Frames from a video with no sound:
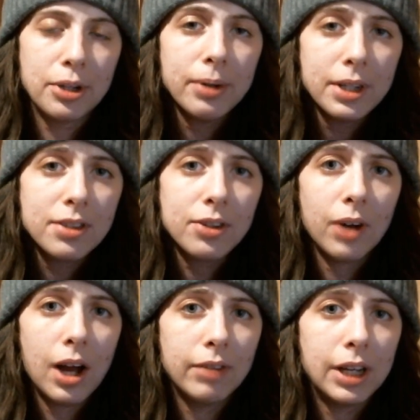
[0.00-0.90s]
You can still
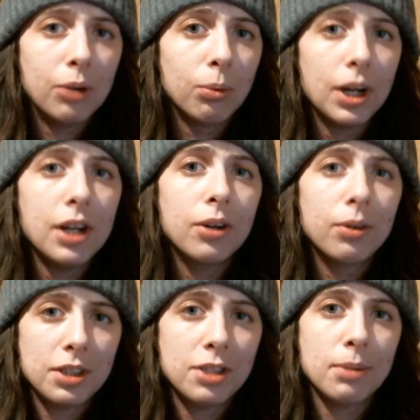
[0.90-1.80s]
have a great
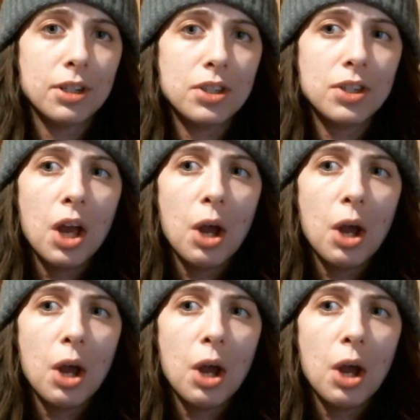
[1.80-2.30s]
Christmas